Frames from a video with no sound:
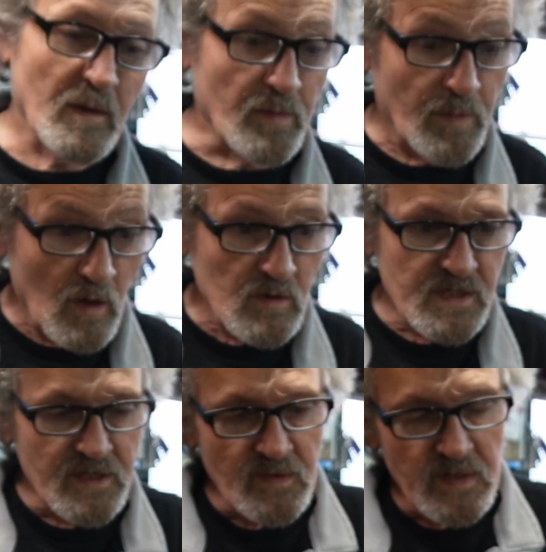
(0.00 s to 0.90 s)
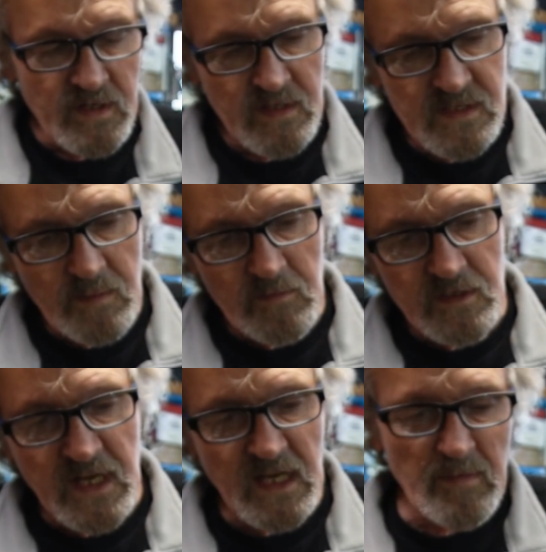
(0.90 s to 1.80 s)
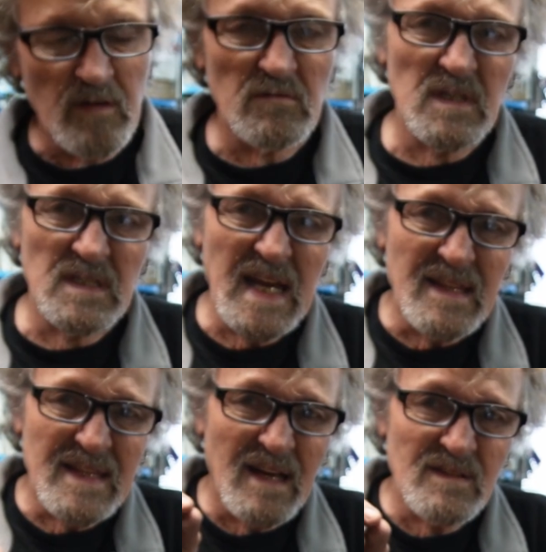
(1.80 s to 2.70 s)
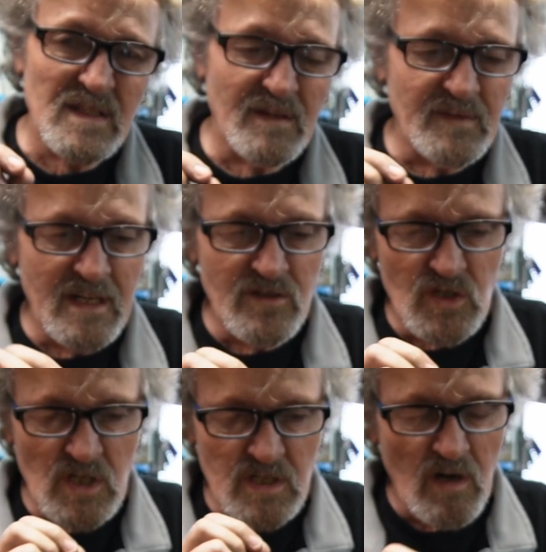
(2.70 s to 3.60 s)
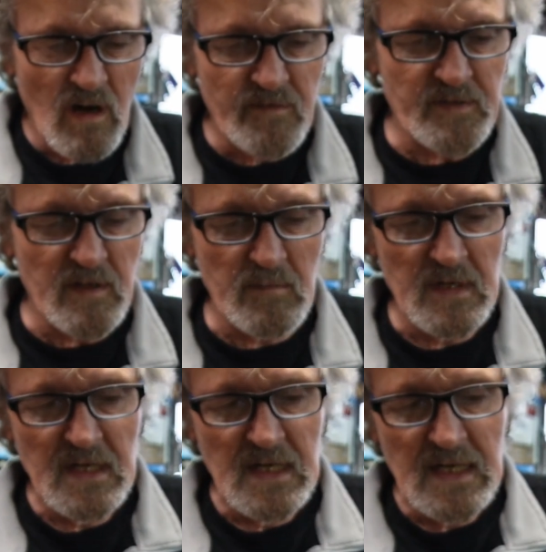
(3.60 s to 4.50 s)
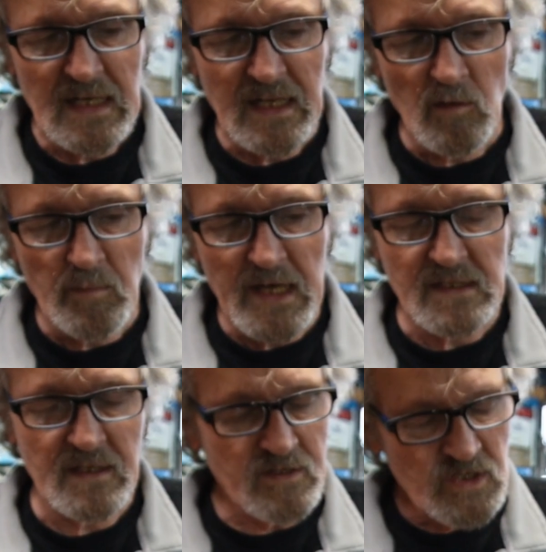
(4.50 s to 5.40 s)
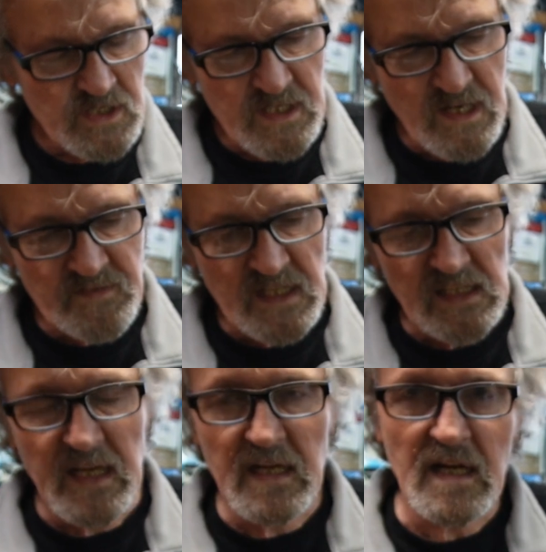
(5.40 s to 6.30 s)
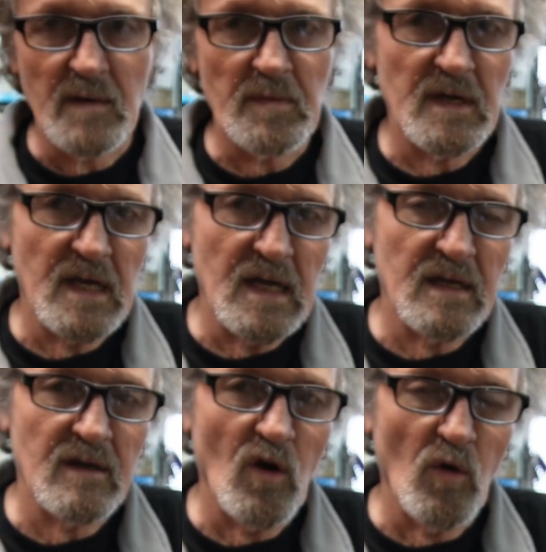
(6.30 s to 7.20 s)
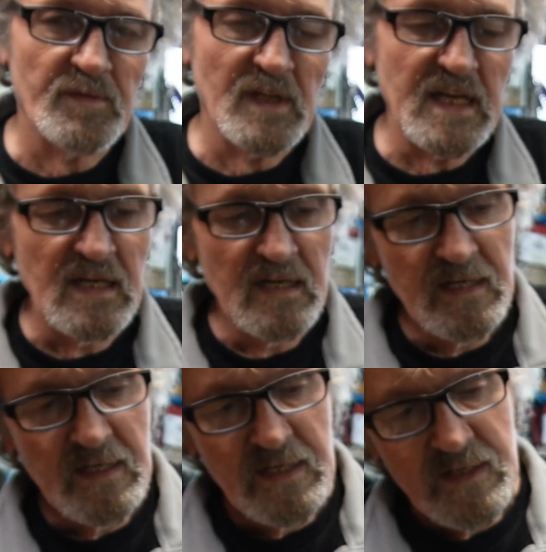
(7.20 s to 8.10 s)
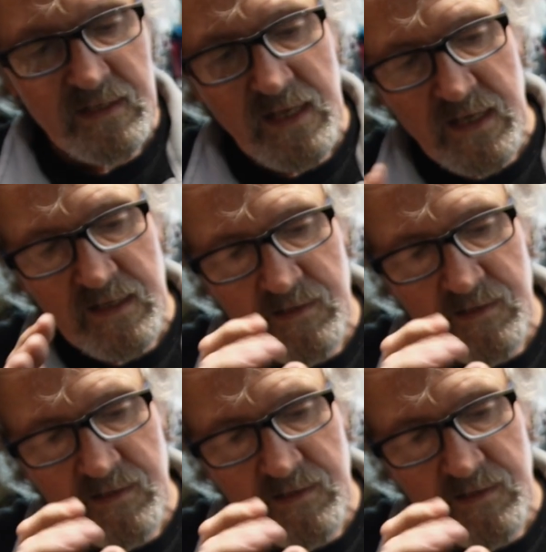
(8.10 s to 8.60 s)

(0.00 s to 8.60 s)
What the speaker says: I propose to do here, is I'm going to take about 10/1000ths of an inch just off of them, a little bit, just enough to clean it up, and hopefully that